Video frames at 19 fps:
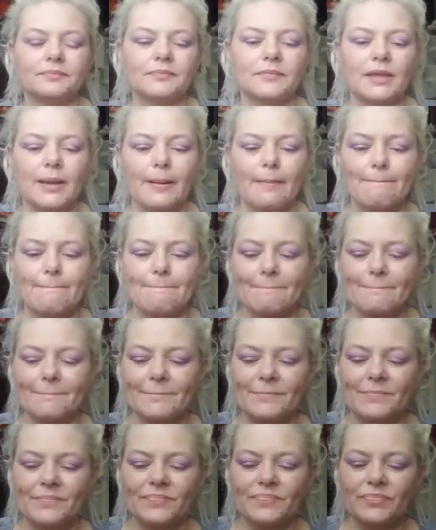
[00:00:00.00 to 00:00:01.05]

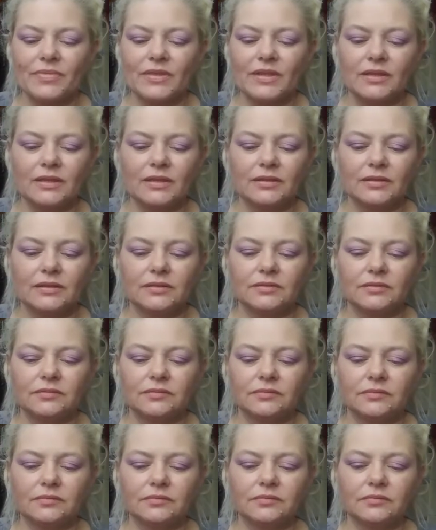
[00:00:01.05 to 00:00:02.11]

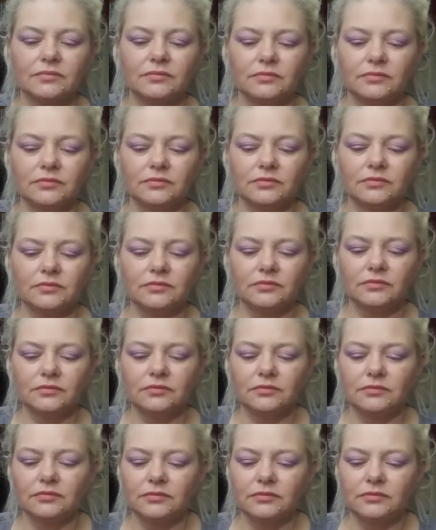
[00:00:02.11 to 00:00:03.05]
Nobody speaks.